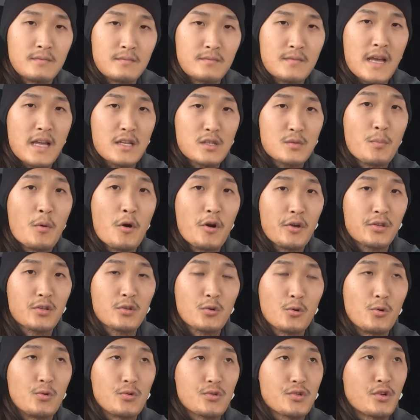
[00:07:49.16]
that's my
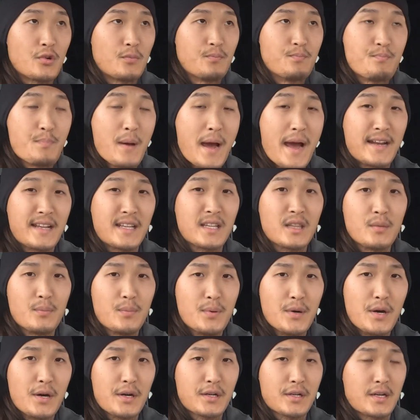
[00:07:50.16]
thoughts on banning the
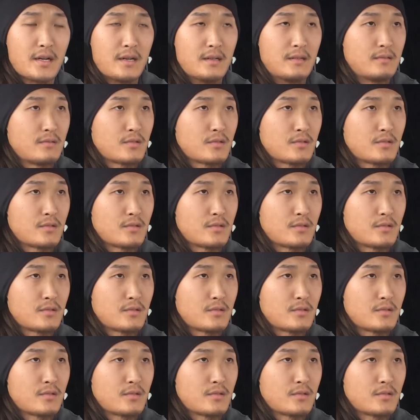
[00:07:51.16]
burqa.